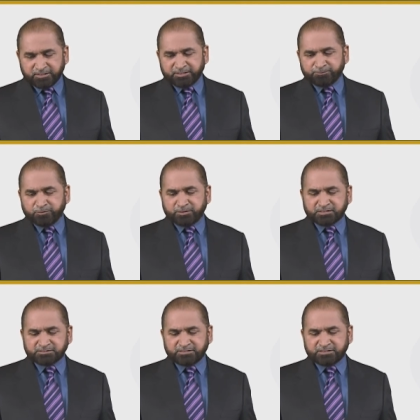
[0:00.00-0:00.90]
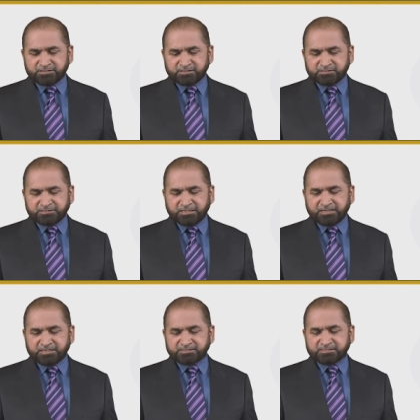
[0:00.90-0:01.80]
Deployment considerations,
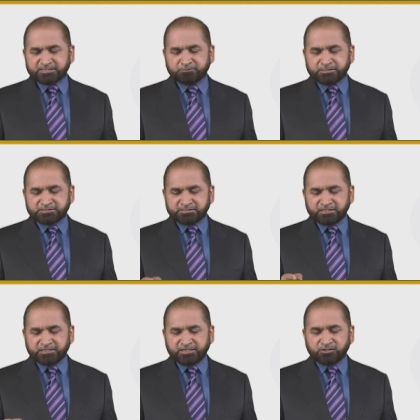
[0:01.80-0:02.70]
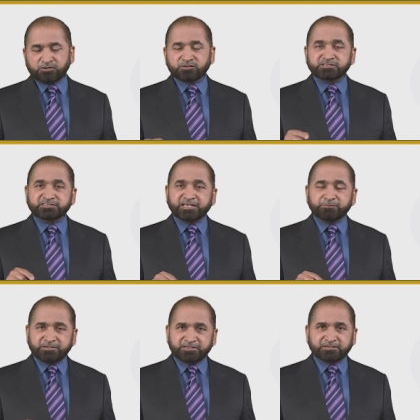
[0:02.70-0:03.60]
data access and business layer on
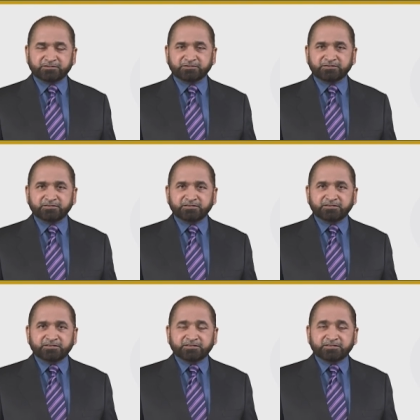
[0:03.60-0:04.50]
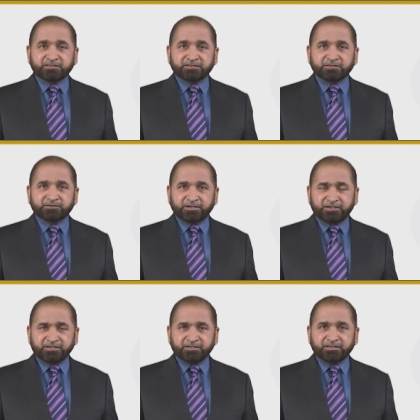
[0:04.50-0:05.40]
same tier,
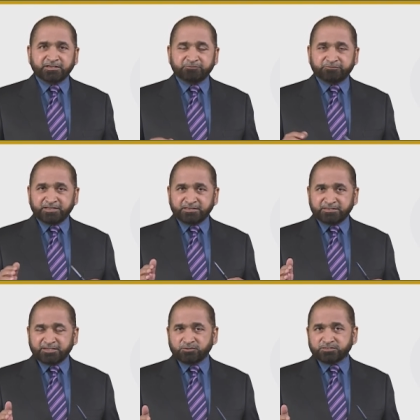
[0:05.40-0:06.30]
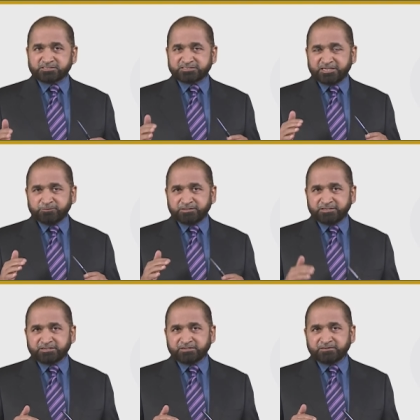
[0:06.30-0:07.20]
right? When they're on the same
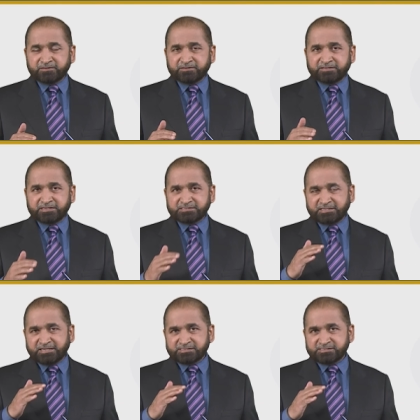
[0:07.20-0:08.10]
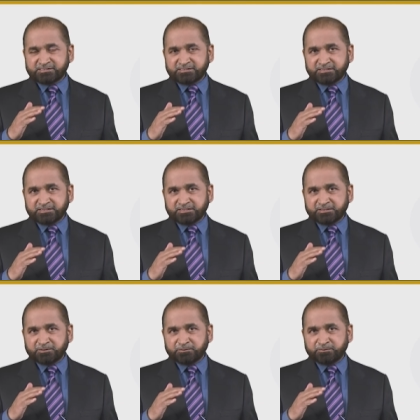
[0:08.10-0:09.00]
tier, there is less
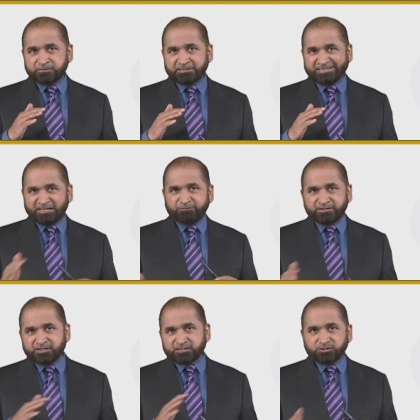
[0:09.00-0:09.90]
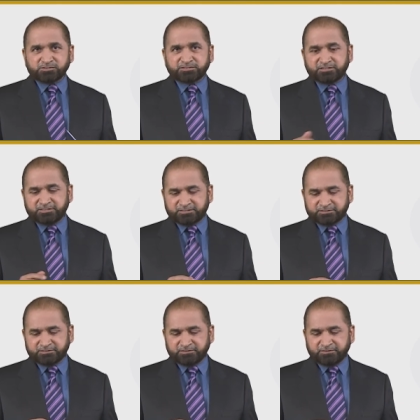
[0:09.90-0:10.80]
uh, traffic across the tiers.